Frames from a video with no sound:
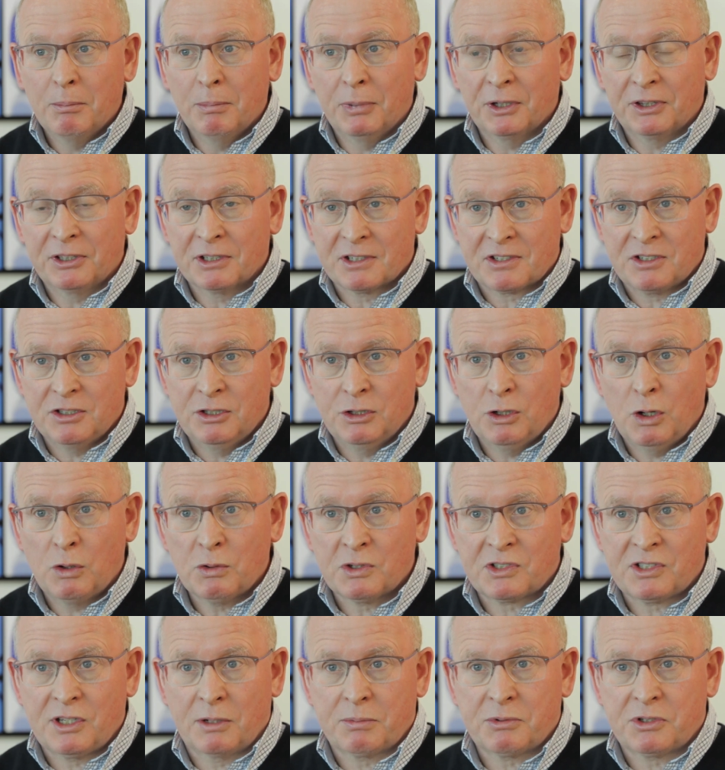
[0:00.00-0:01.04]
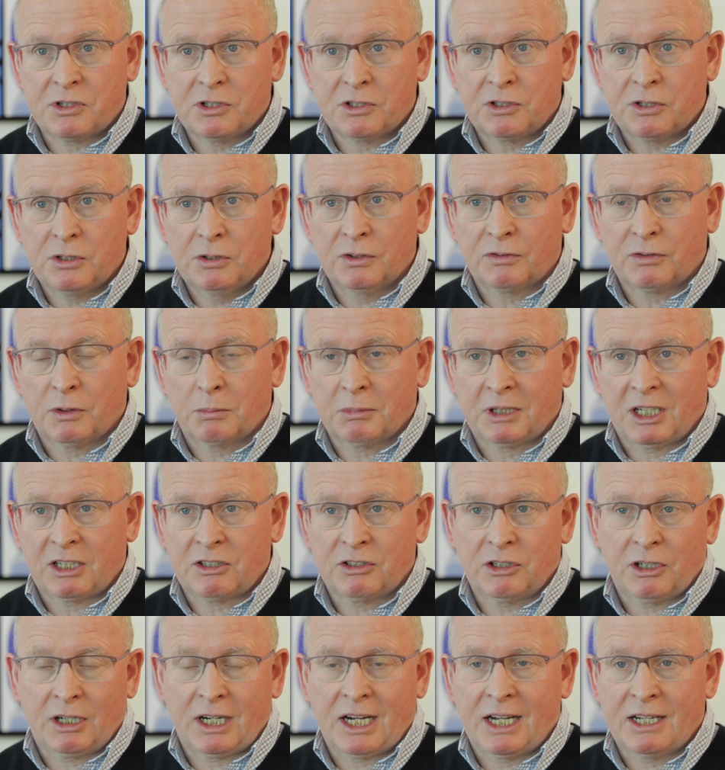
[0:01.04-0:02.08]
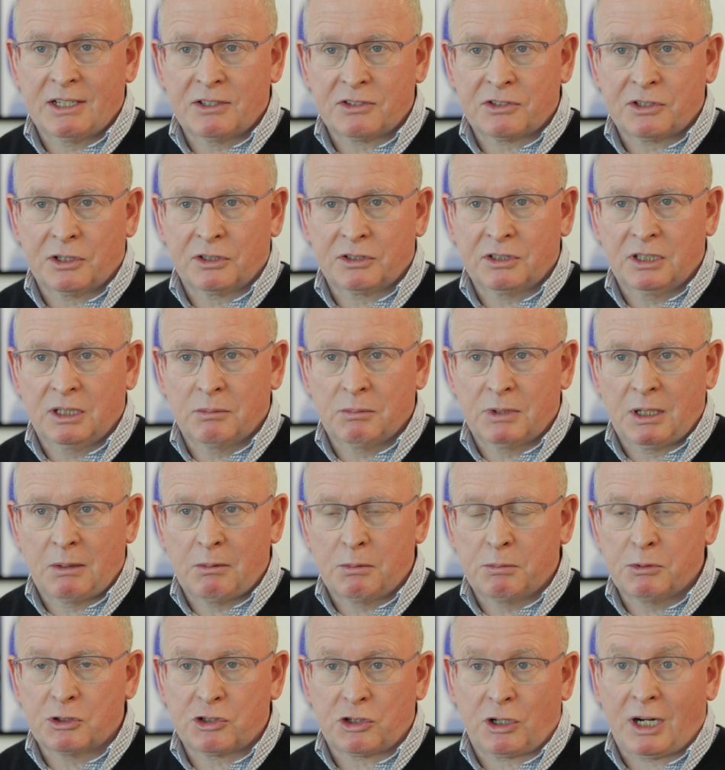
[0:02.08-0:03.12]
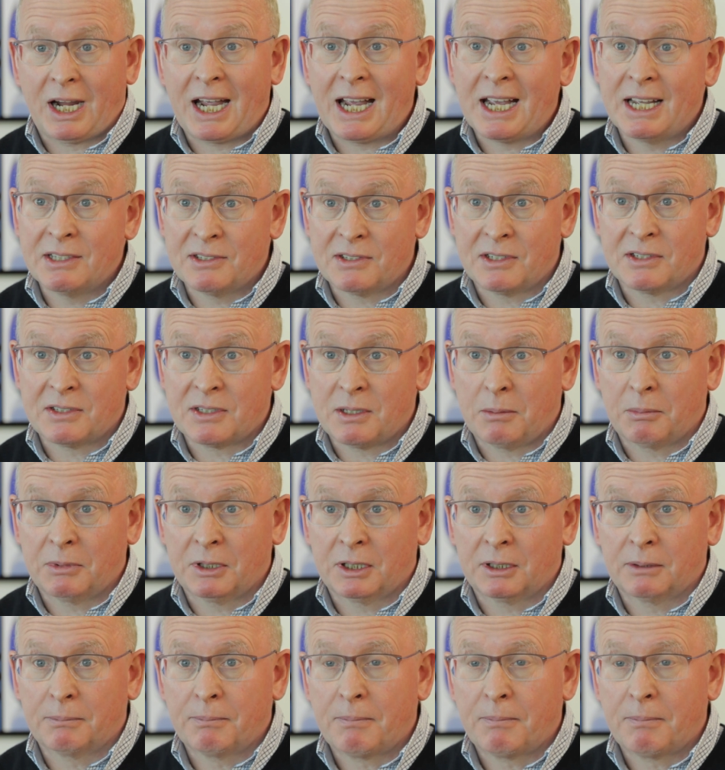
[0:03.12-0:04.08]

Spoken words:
But there's no substitute from getting your hands dirty and being able to put your hands on something.